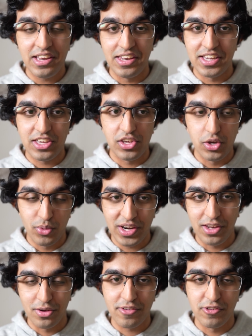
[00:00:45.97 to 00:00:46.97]
Like you want
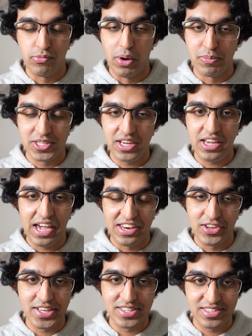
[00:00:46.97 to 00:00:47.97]
to look through the website
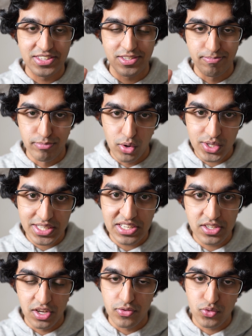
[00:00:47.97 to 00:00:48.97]
and you can see it's mostly
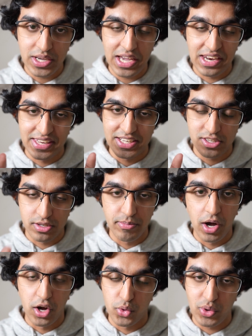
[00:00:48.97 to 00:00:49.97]
software and like
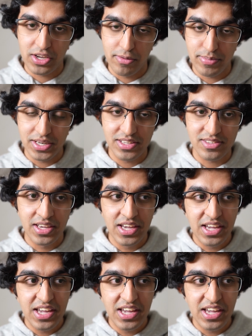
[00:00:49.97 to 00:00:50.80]
some hardware companies,